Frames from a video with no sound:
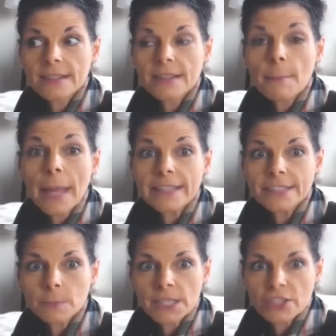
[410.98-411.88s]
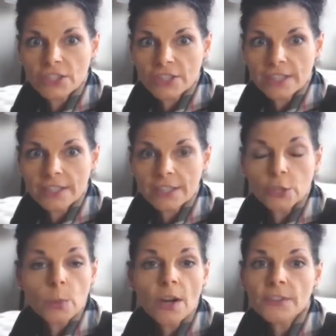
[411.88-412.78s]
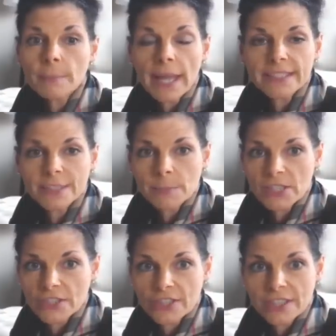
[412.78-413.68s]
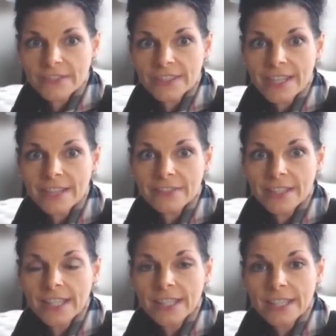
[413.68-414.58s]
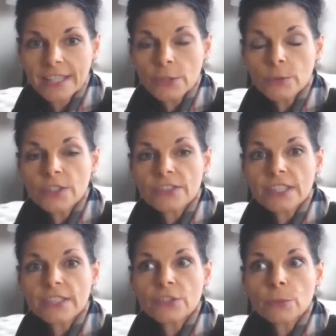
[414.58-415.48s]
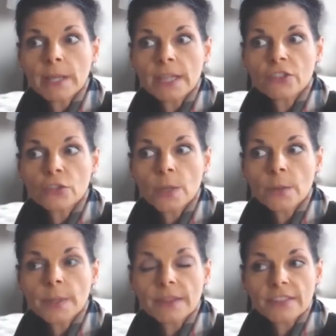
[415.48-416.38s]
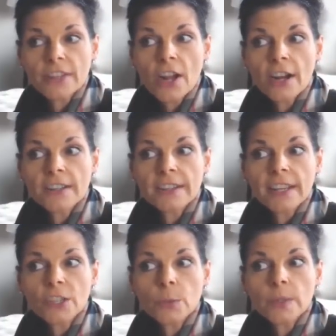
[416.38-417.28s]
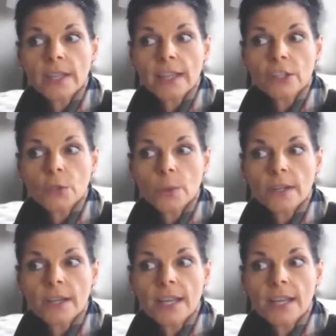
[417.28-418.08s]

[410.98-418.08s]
the master magician. You are the master magician of your life. You just need to make sure with this card that you get your